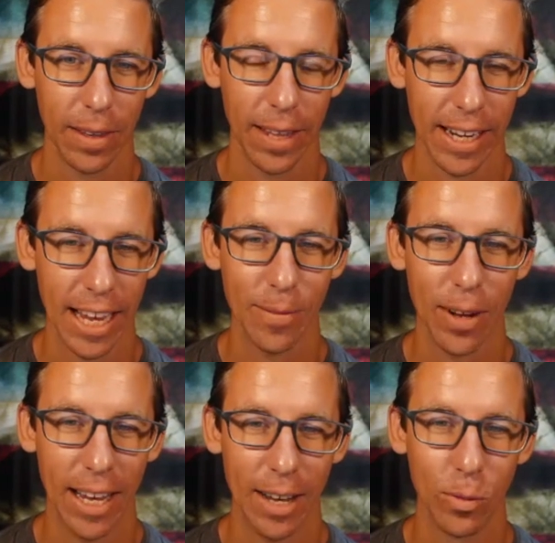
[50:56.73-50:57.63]
Like I have
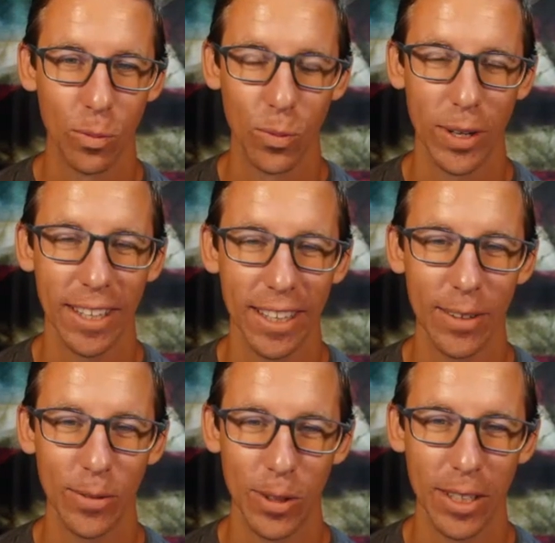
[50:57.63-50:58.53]
I have a
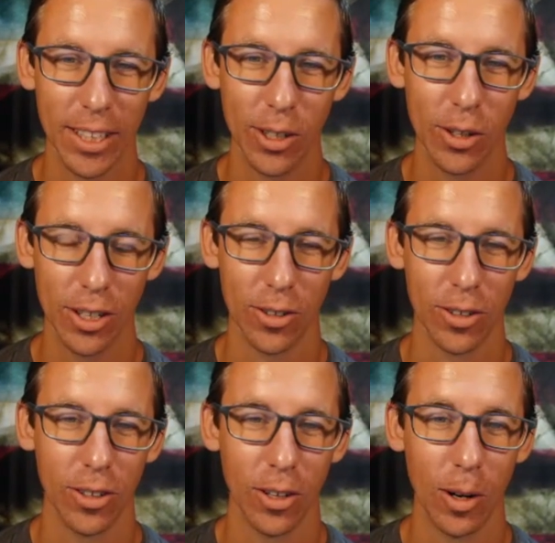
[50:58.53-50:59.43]
really really good
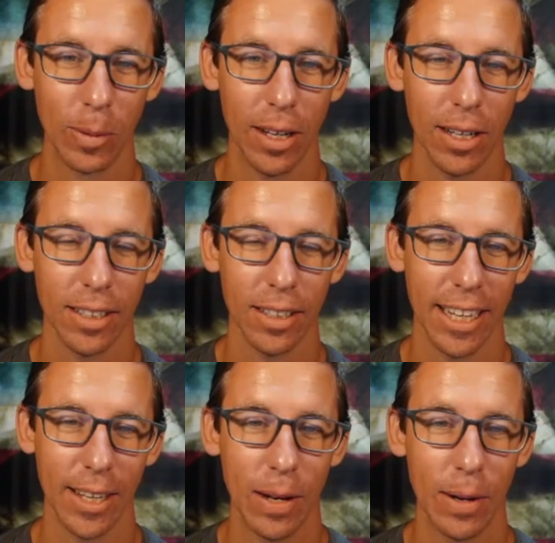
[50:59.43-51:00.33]
internal alarm clock.
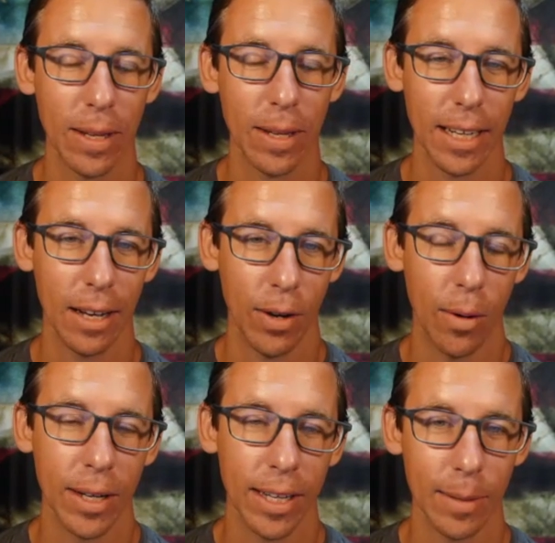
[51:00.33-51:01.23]
Like if I'm like if
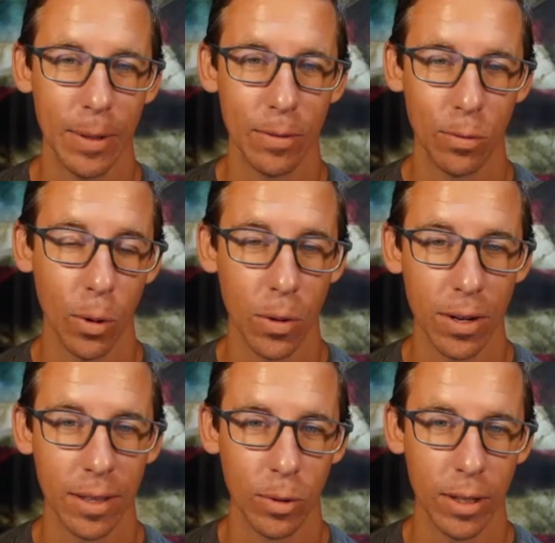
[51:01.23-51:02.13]
I want to get up at
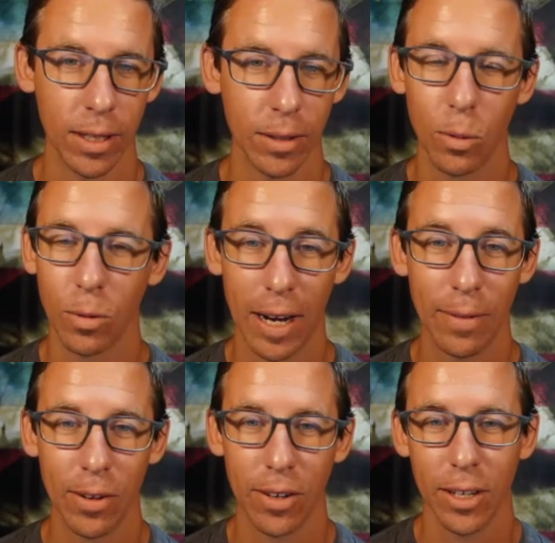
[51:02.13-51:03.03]
4:30 in the morning or
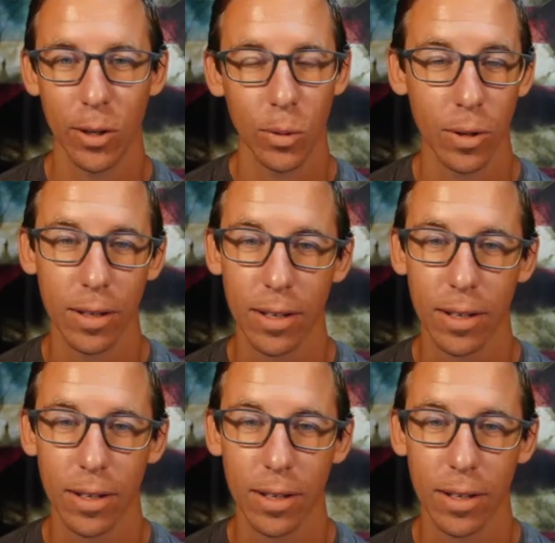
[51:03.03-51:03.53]
5:30 or